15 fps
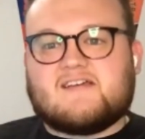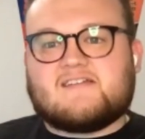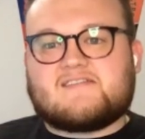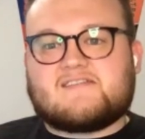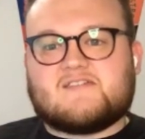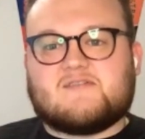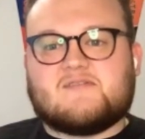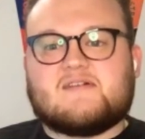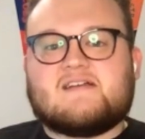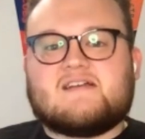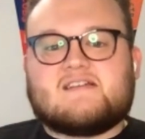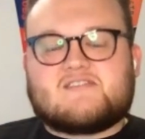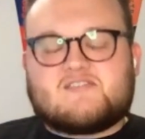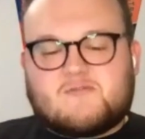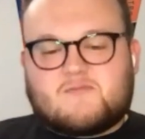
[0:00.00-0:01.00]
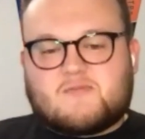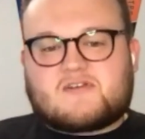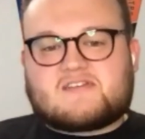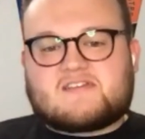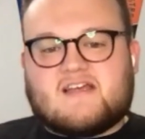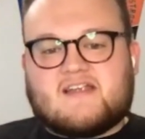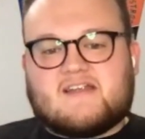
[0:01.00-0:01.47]
So super
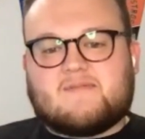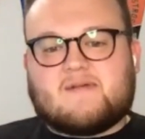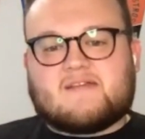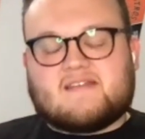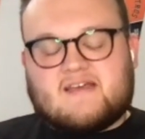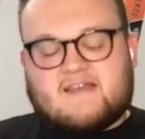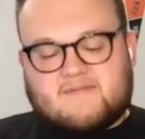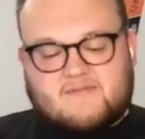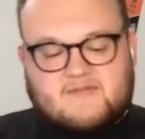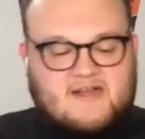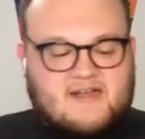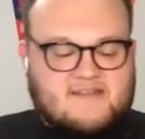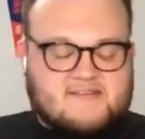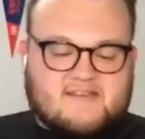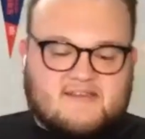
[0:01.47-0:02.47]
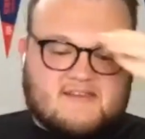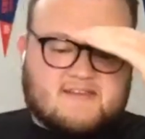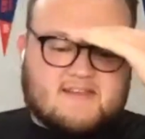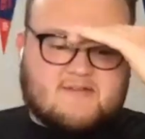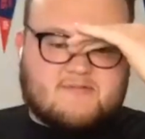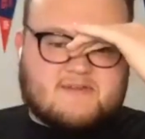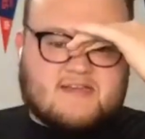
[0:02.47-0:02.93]
excited about that. I'm glad
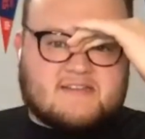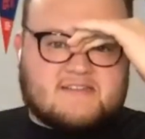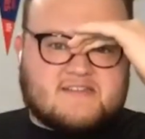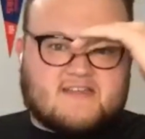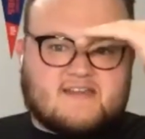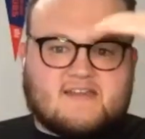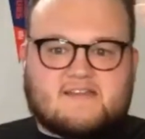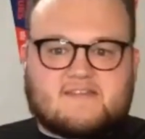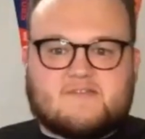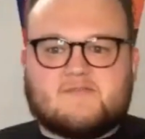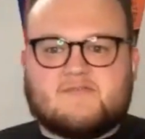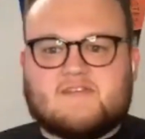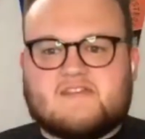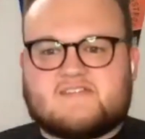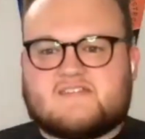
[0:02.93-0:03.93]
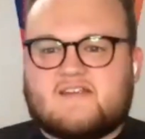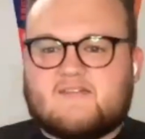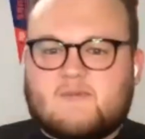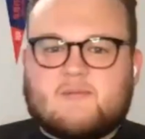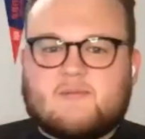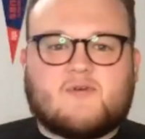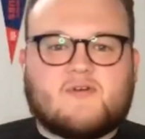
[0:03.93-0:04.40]
that we got to connect through this. And I
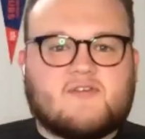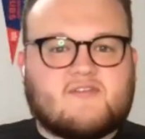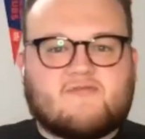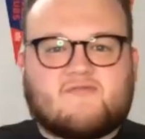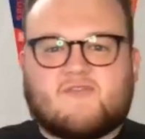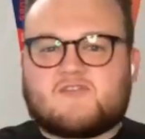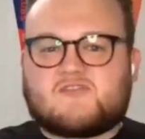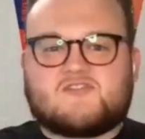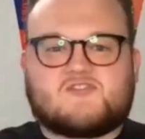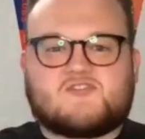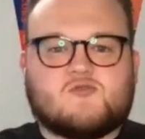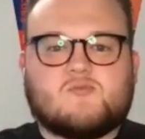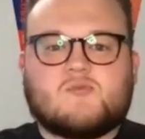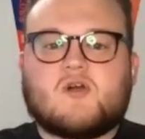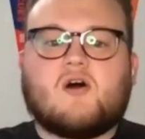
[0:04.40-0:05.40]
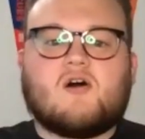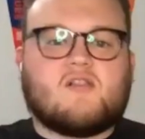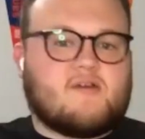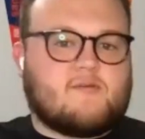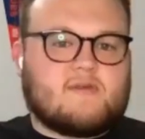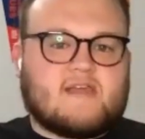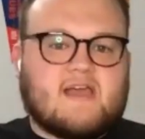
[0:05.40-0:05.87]
remember the first Zoom call
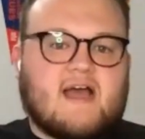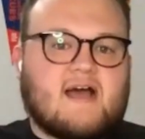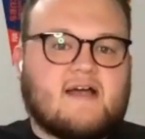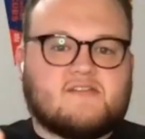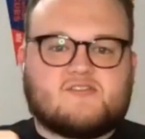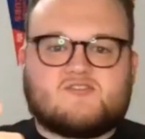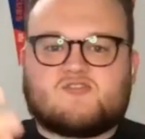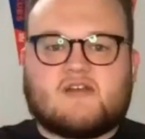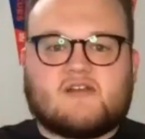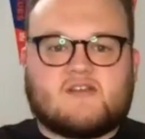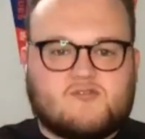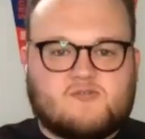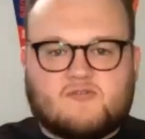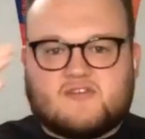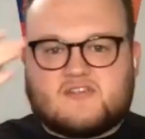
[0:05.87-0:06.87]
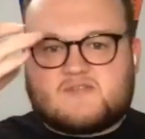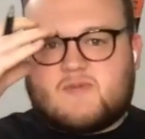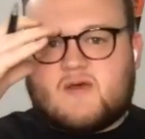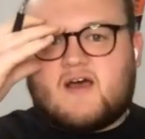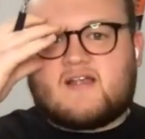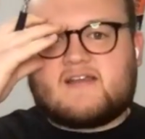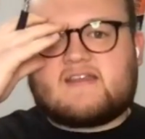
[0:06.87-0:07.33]
that we had to try to do this
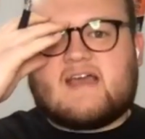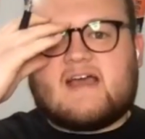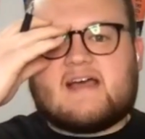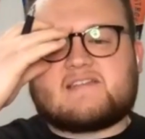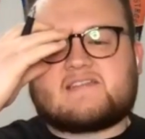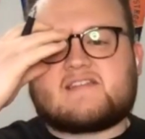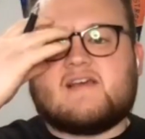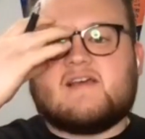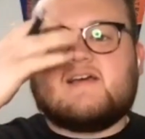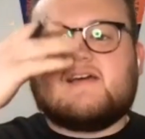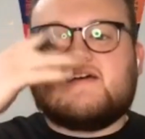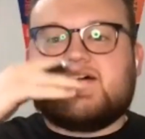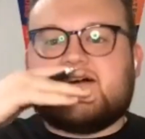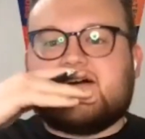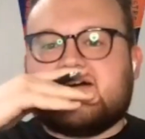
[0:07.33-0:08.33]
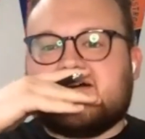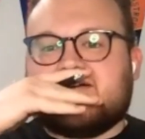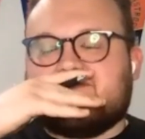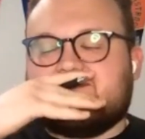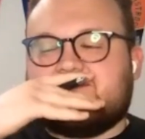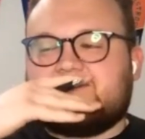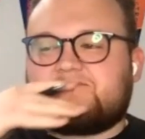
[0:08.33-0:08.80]
podcast.
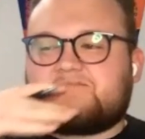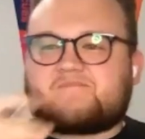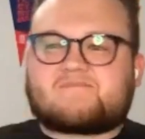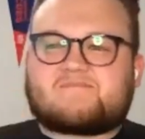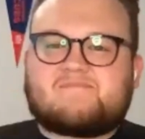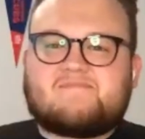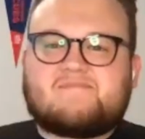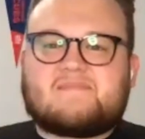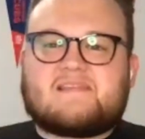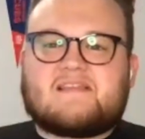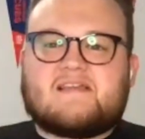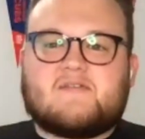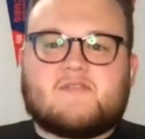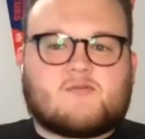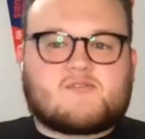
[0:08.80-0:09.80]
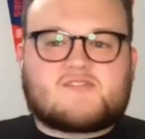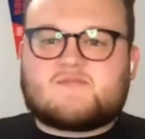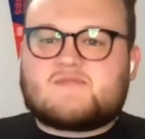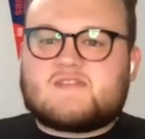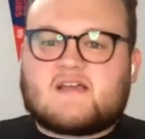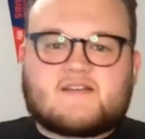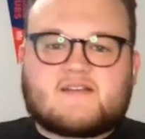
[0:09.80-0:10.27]
There were
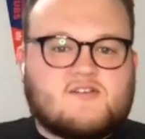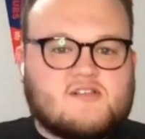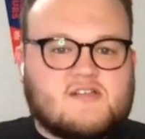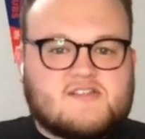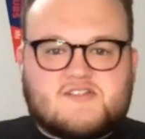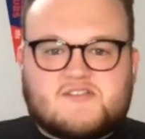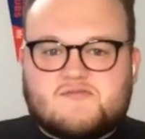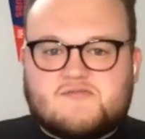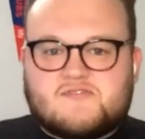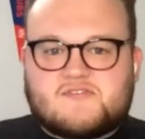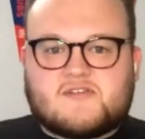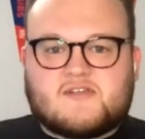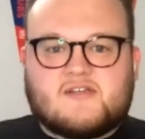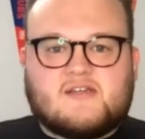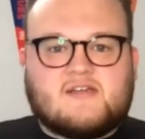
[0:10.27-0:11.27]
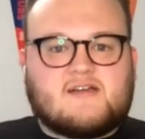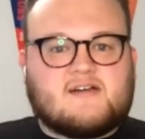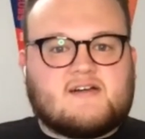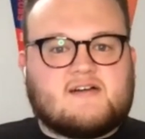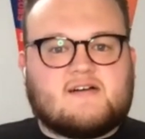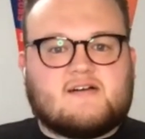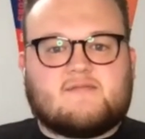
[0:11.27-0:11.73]
some technical issues.
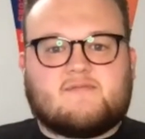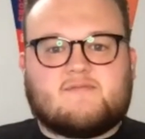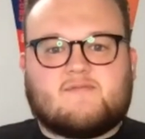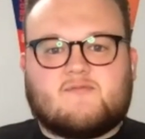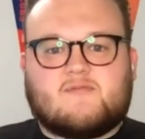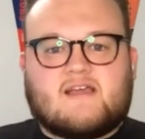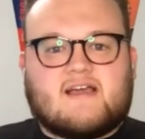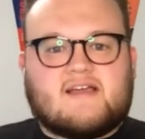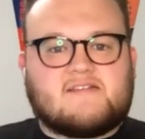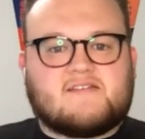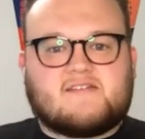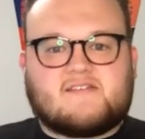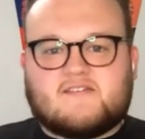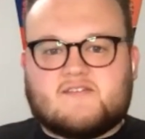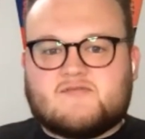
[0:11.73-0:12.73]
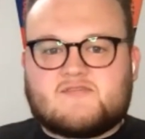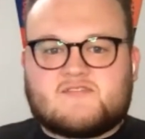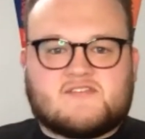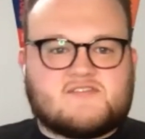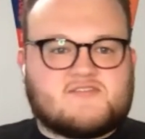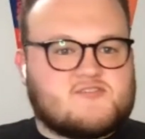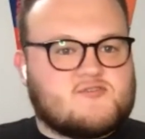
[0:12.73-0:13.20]
We had to use
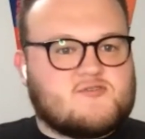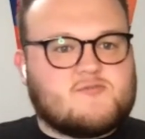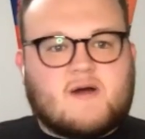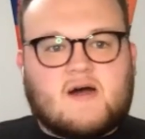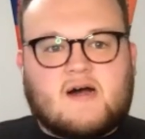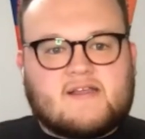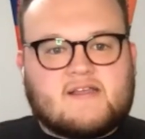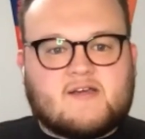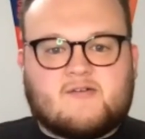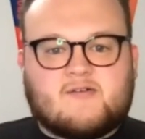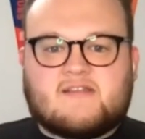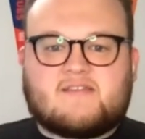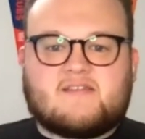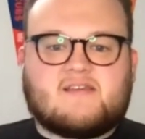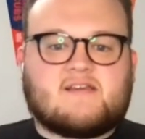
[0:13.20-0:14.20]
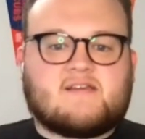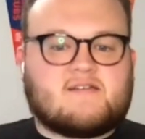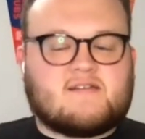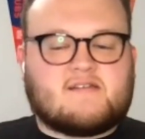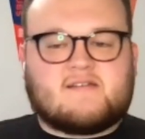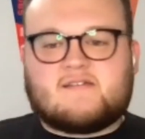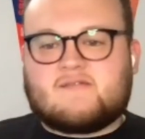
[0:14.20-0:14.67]
the Zoom audio. I think
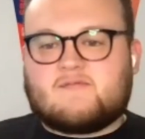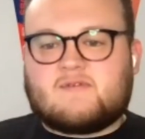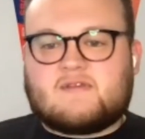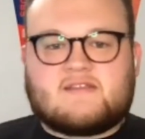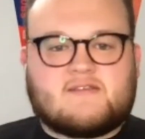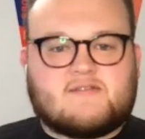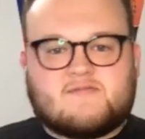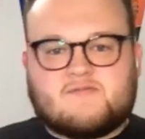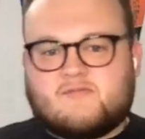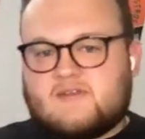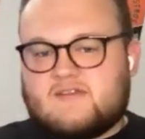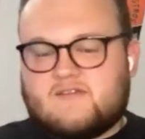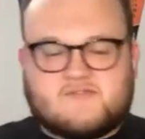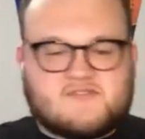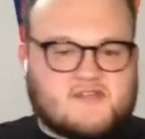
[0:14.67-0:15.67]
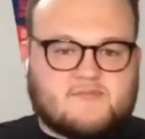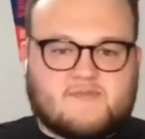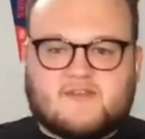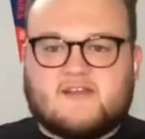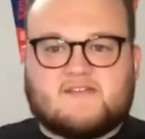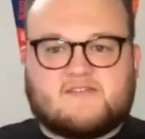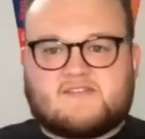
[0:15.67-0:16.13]
we do
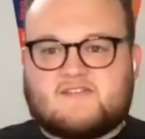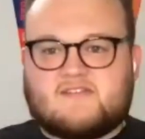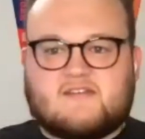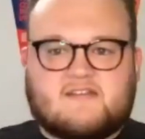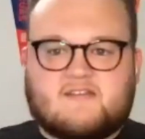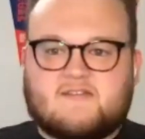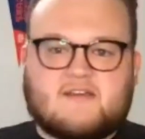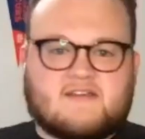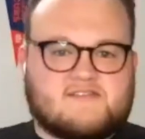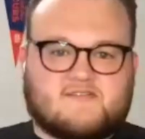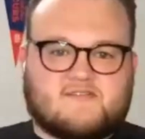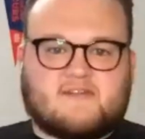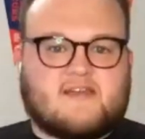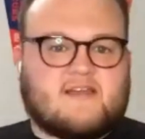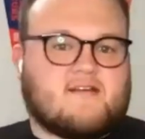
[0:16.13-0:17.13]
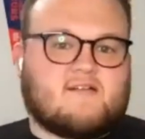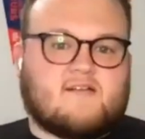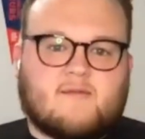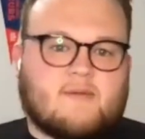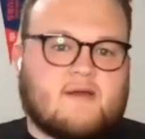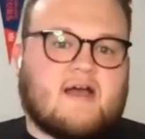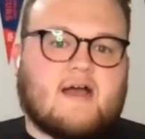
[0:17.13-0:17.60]
something else. You guys don't care
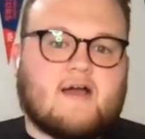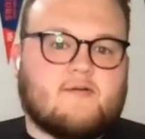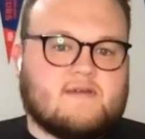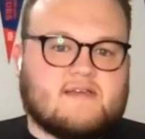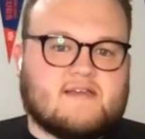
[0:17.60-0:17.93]
about how we.